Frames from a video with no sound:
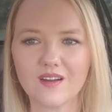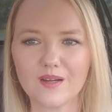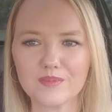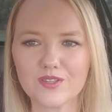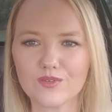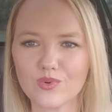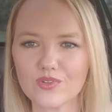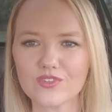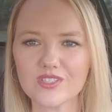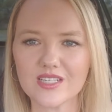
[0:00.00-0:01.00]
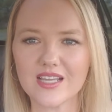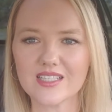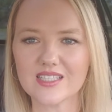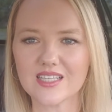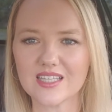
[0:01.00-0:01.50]
Or up to the northern
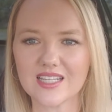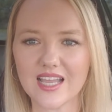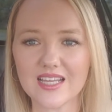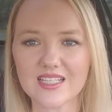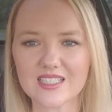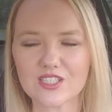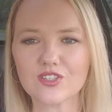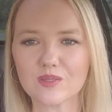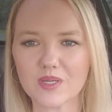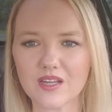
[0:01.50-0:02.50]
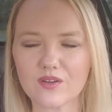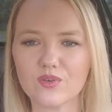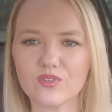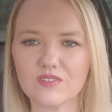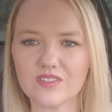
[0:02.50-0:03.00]
states in the night. It's still going to be kind of
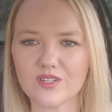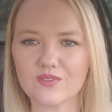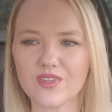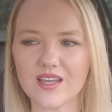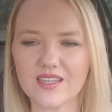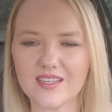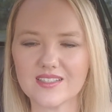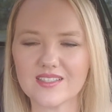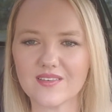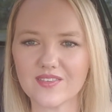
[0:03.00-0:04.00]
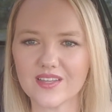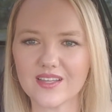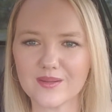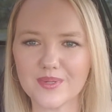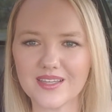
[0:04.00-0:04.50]
cool. So that heat's definitely
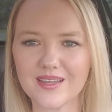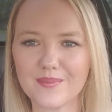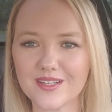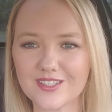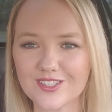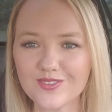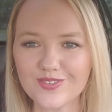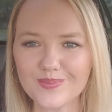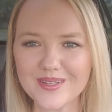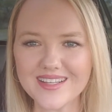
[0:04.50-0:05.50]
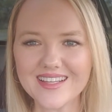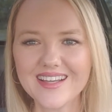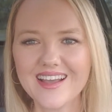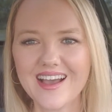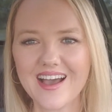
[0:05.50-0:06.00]
going to be a big deal for me.
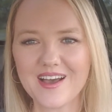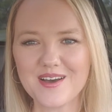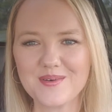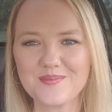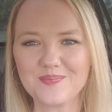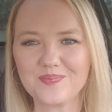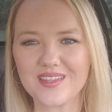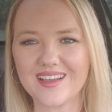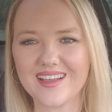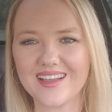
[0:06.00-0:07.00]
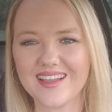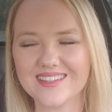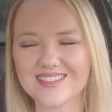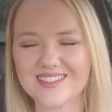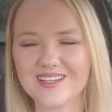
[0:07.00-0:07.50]

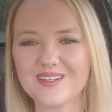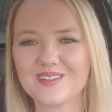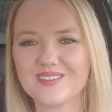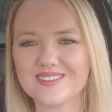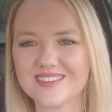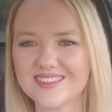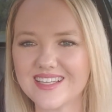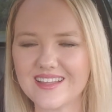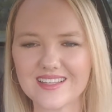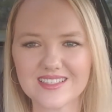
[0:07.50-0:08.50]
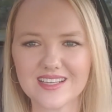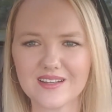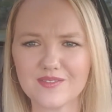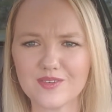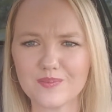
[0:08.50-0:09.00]
And so, yeah, that's
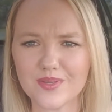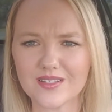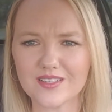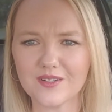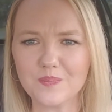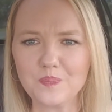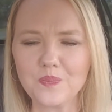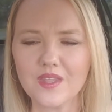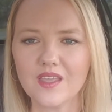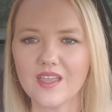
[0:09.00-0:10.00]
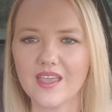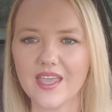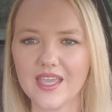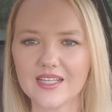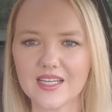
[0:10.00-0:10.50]
kind of a big deal.
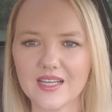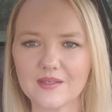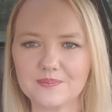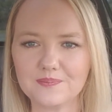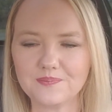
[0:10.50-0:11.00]
And I